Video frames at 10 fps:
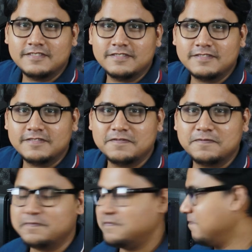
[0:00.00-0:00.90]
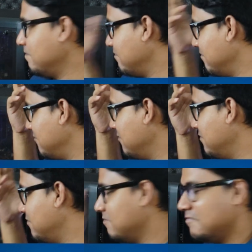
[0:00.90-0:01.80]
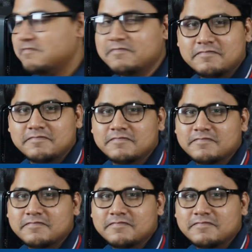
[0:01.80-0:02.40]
Nothing is said.